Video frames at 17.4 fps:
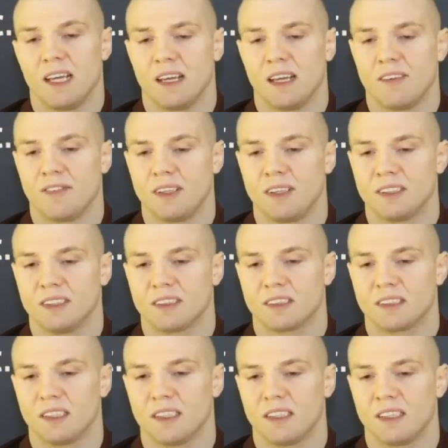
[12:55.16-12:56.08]

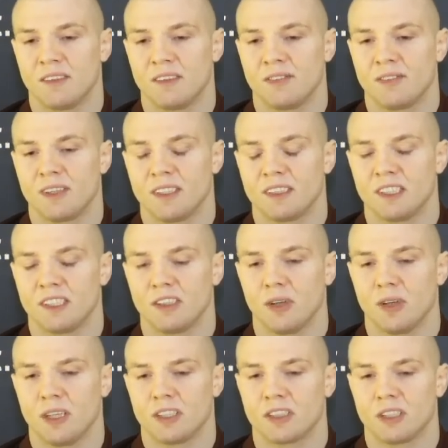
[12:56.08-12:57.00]
this
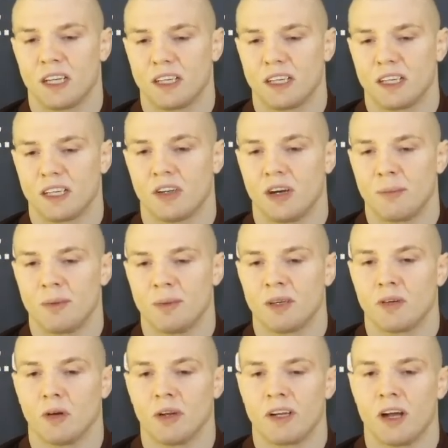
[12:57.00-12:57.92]
situation, like, you know, I've been
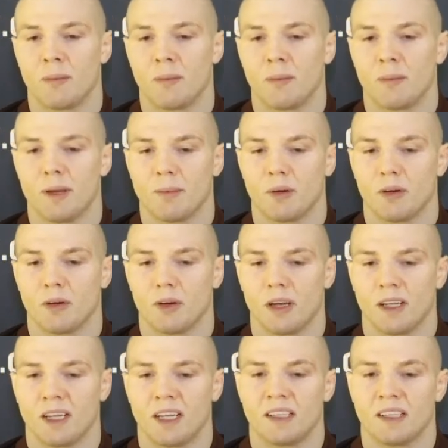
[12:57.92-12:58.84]
calling out people
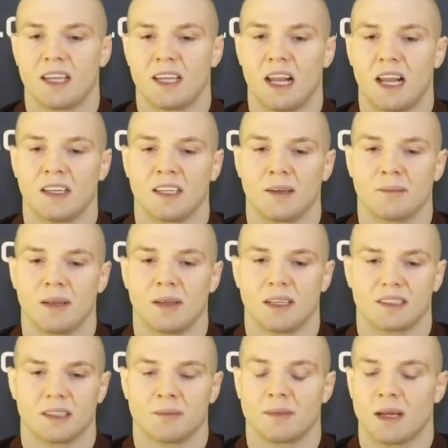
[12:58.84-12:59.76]
and telling them
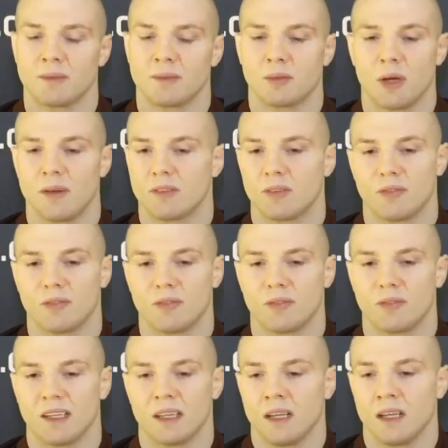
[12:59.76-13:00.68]
that sometimes we have to
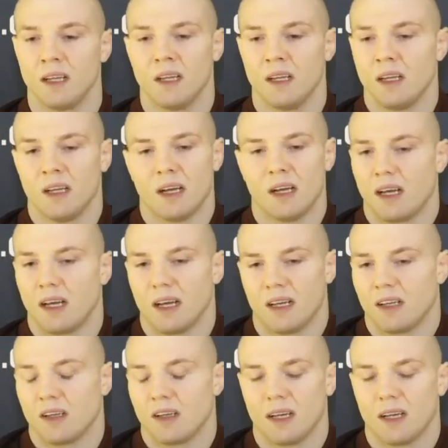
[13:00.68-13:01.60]
fight,
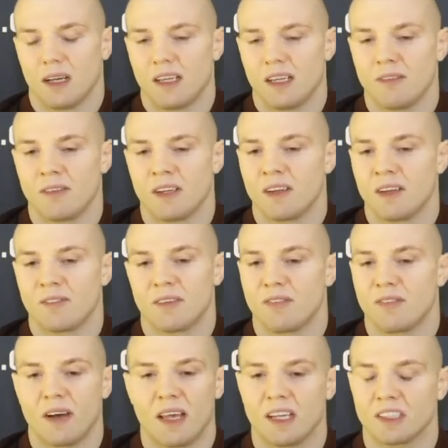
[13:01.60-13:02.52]
even if the
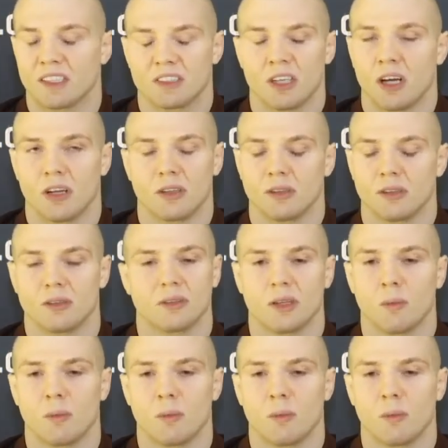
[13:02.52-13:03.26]
fight is not the